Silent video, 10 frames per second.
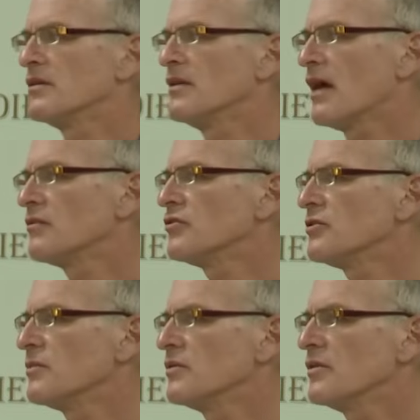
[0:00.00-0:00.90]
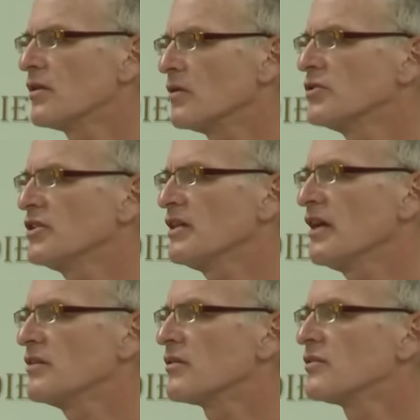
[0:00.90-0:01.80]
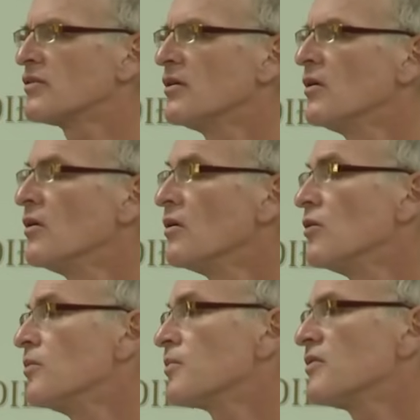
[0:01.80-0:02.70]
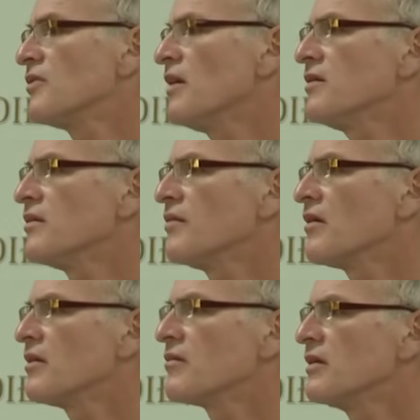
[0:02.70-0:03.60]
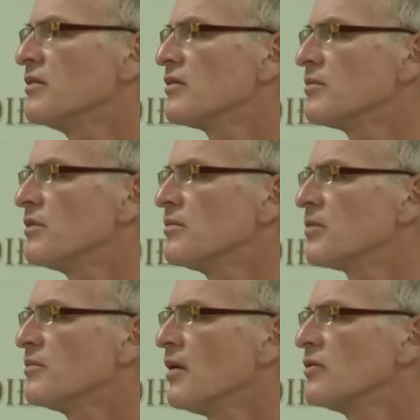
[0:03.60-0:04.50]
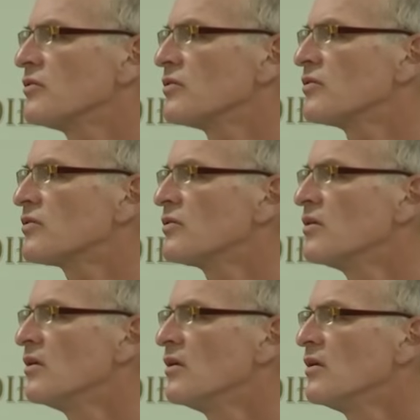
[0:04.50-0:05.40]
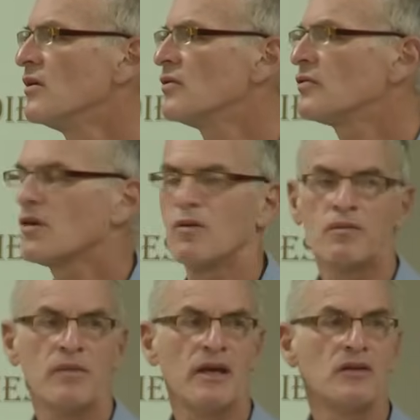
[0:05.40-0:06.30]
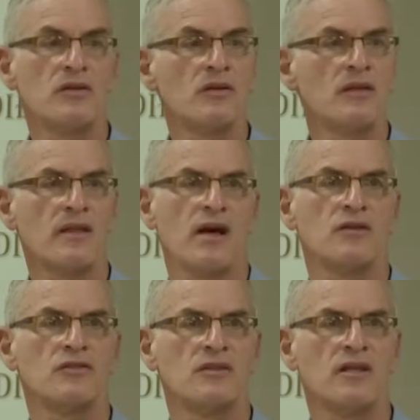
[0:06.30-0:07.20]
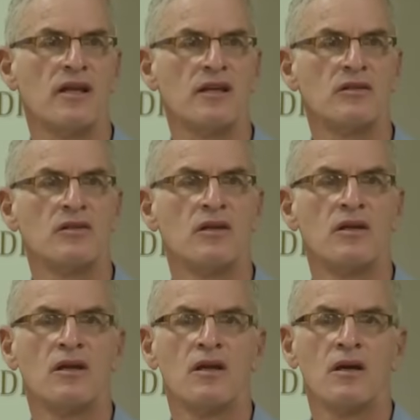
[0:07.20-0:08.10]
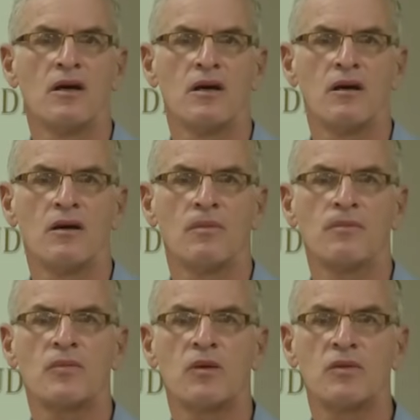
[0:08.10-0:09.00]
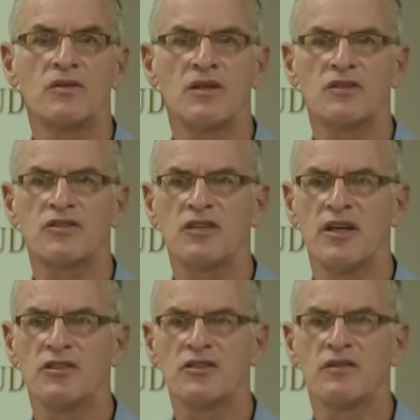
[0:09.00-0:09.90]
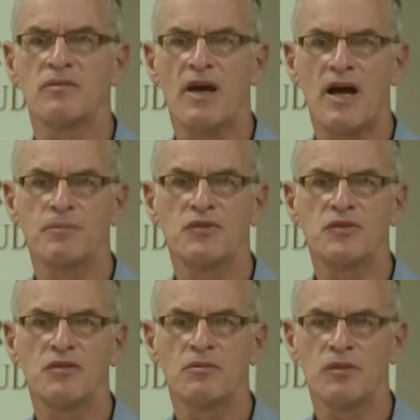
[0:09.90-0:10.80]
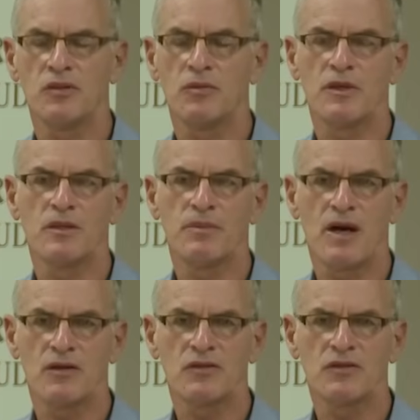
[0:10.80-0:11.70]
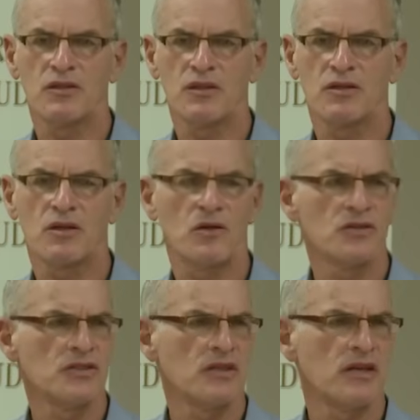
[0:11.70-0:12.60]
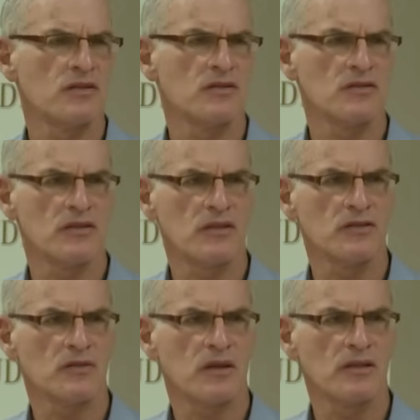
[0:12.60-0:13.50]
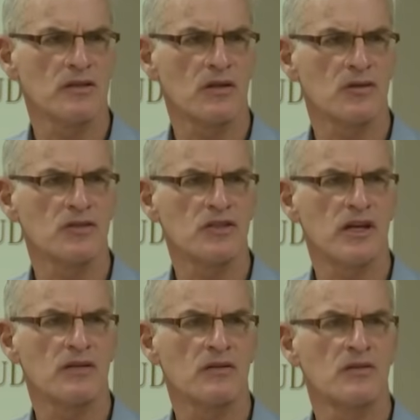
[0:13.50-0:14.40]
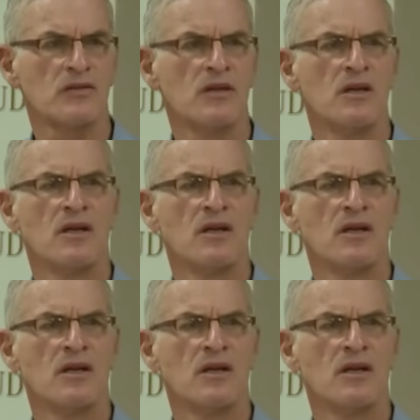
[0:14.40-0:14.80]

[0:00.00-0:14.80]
knowledgeable negotiators who presented very reasonable proposals. So in May 2008, there was an exchange of maps between the Palestinian negotiators and the Israeli negotiators.